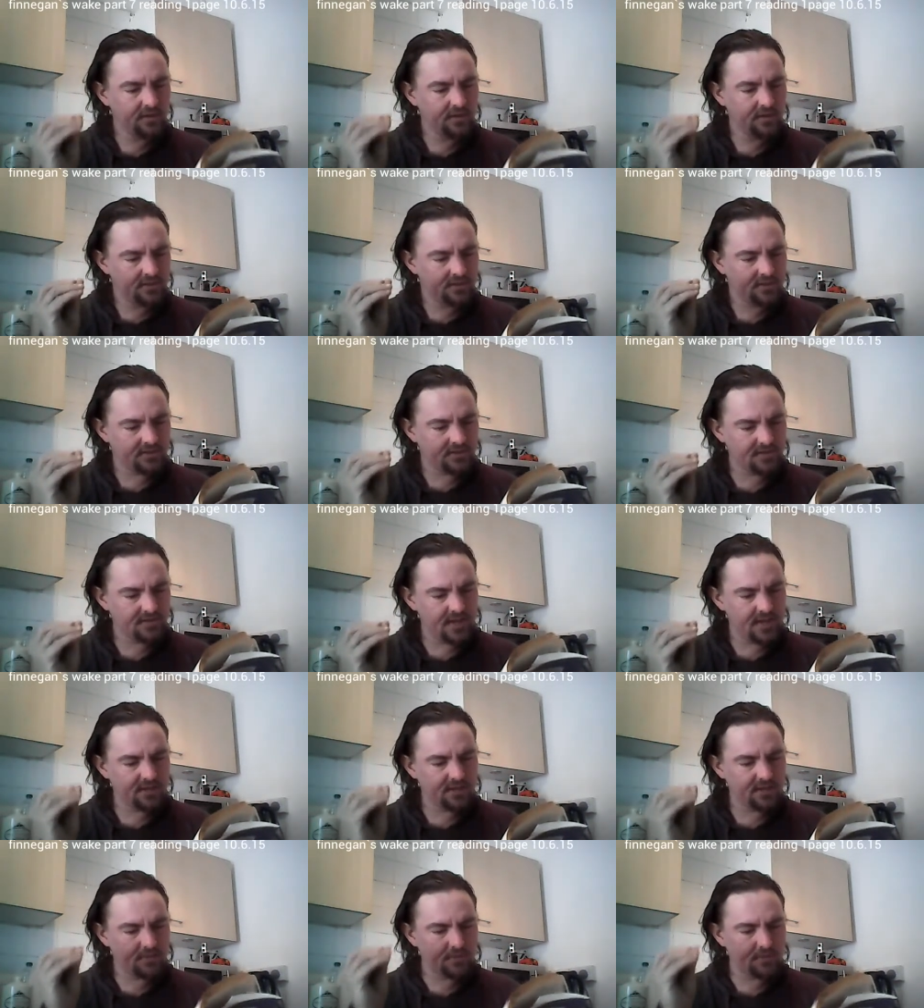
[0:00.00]
The
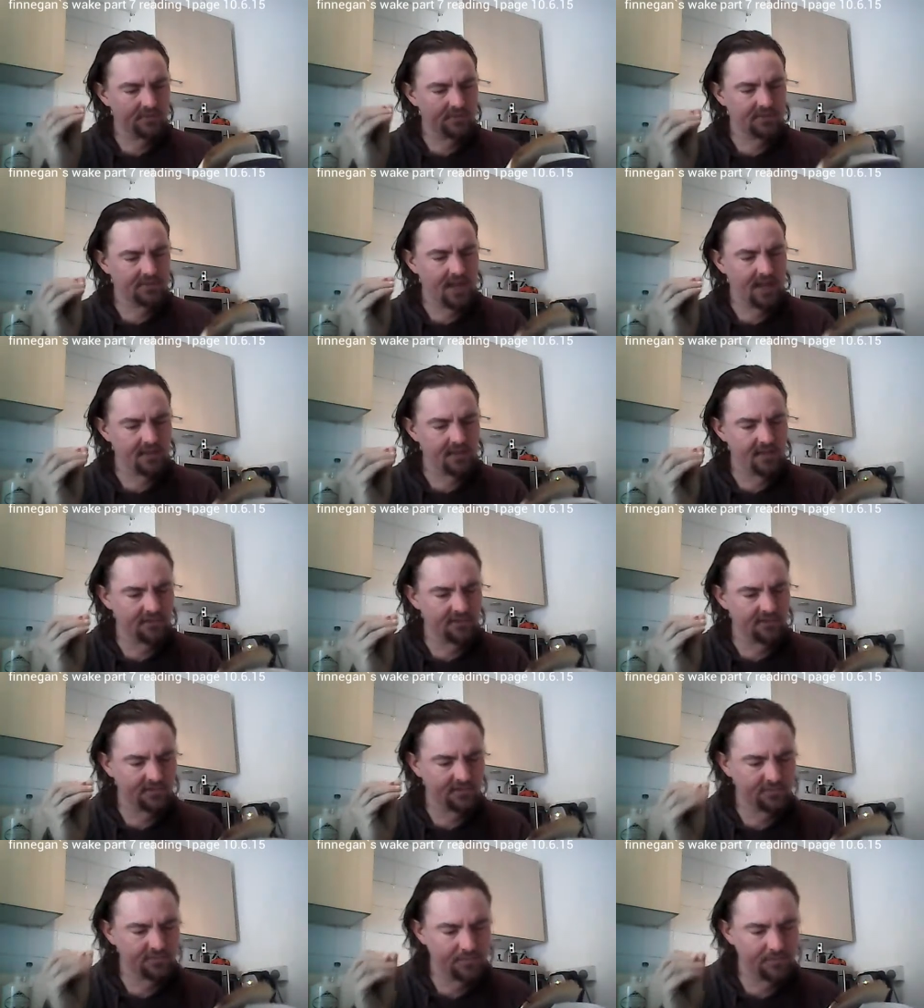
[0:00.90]
Daniman
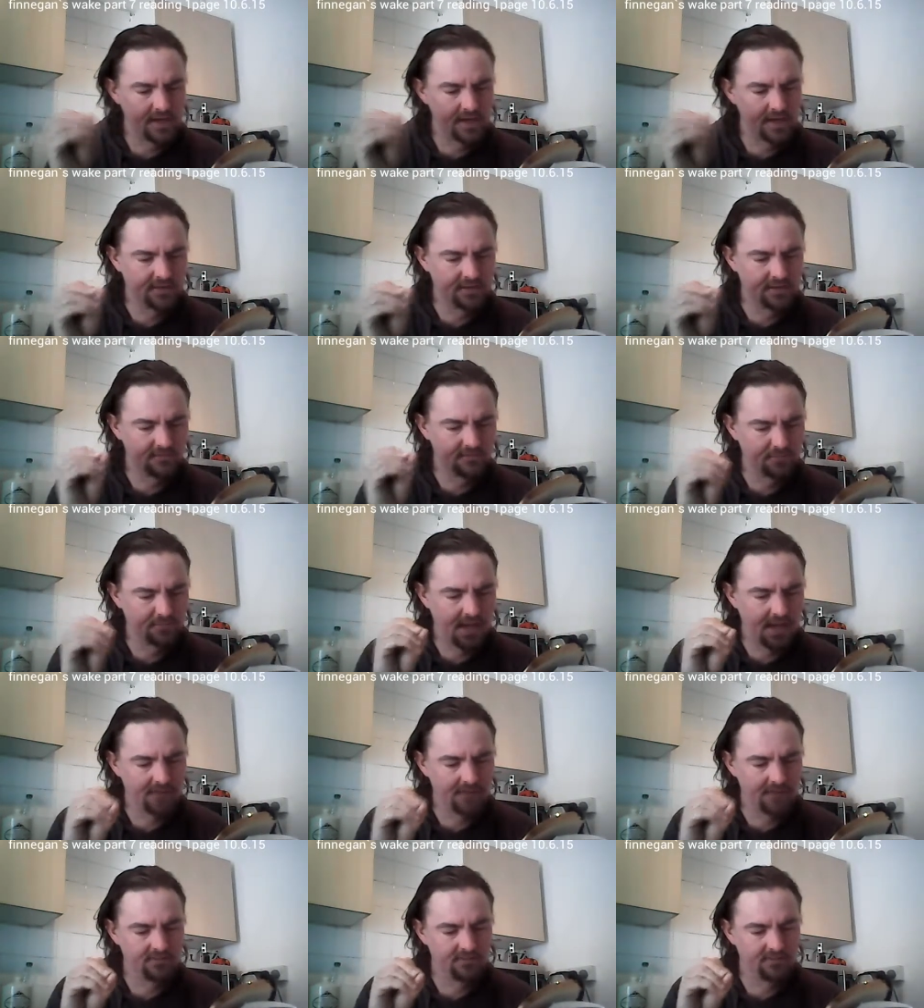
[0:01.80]
Gallerus banged
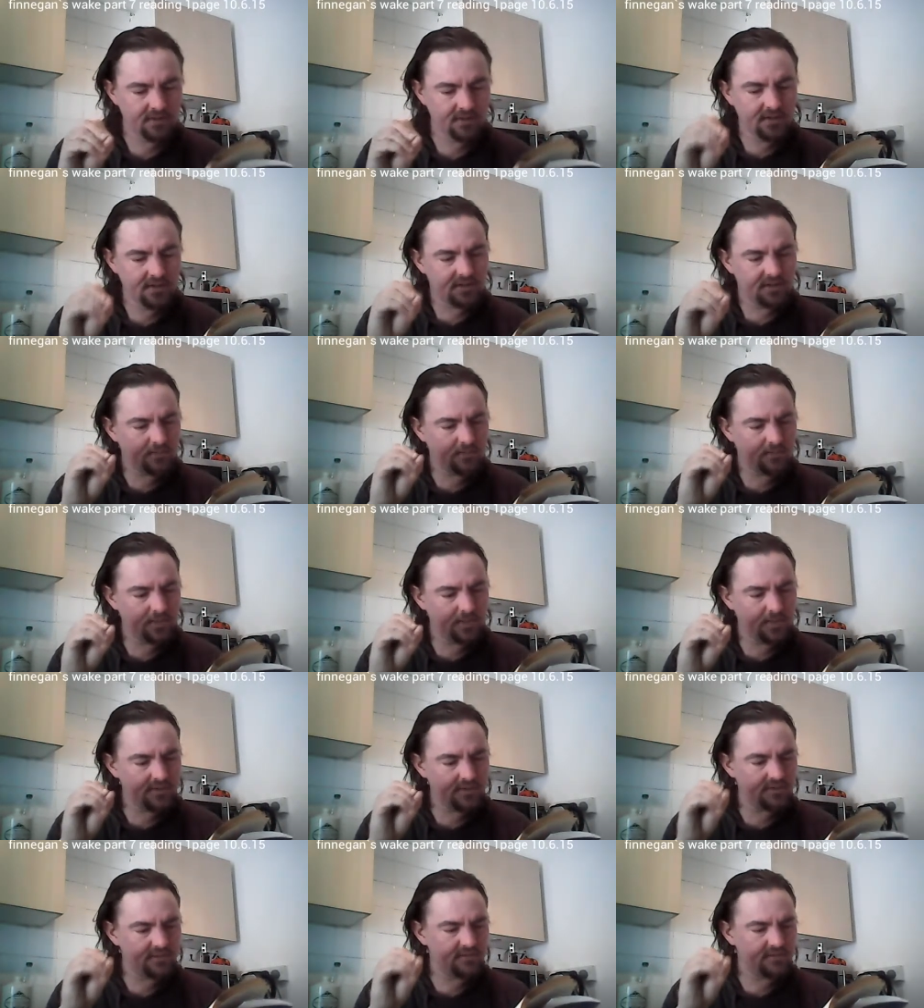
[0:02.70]
Pan, the
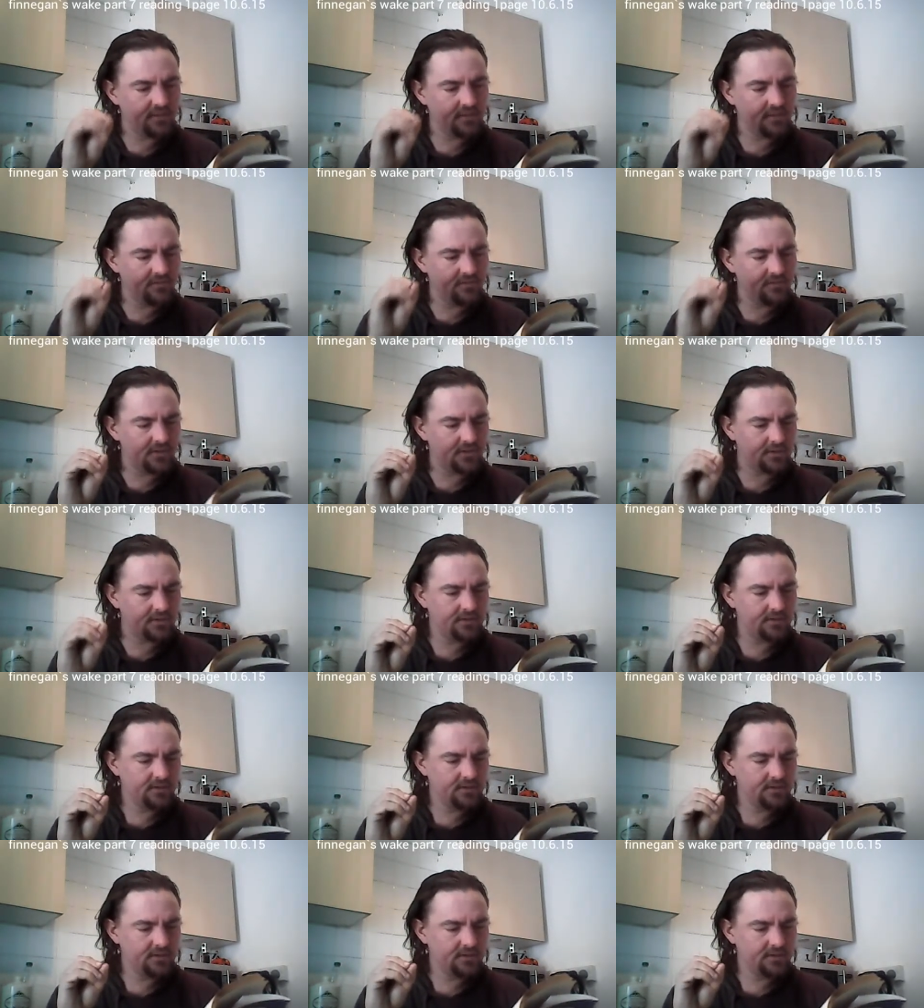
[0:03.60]
bloody Dunran,